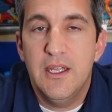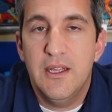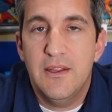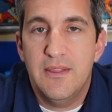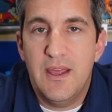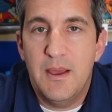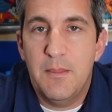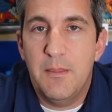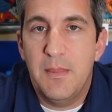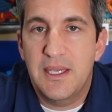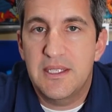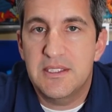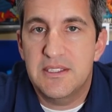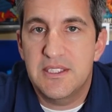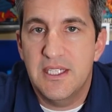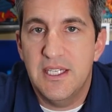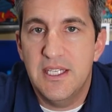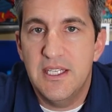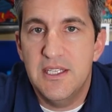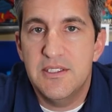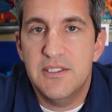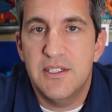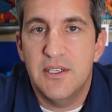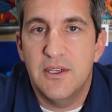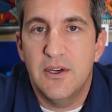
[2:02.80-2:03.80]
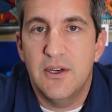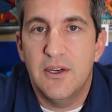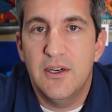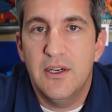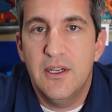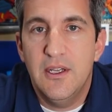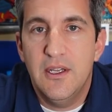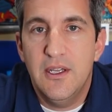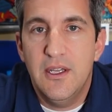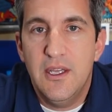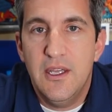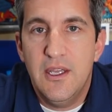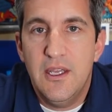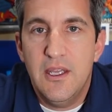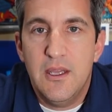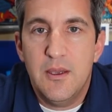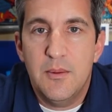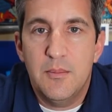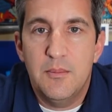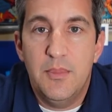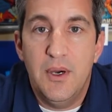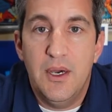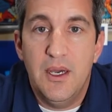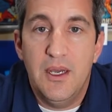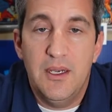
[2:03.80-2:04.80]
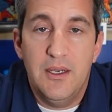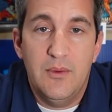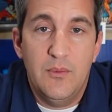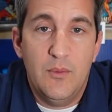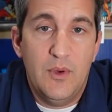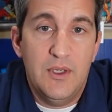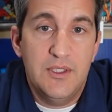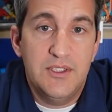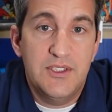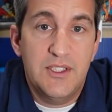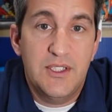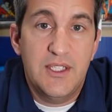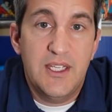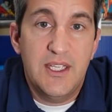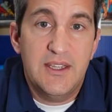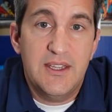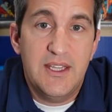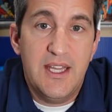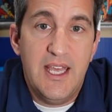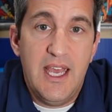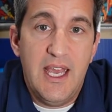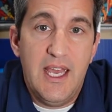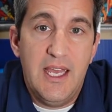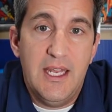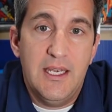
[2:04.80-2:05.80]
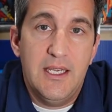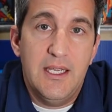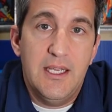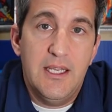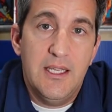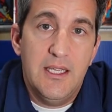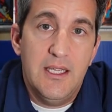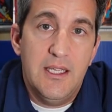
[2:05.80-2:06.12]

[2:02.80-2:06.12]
That makes it easier. But once you get that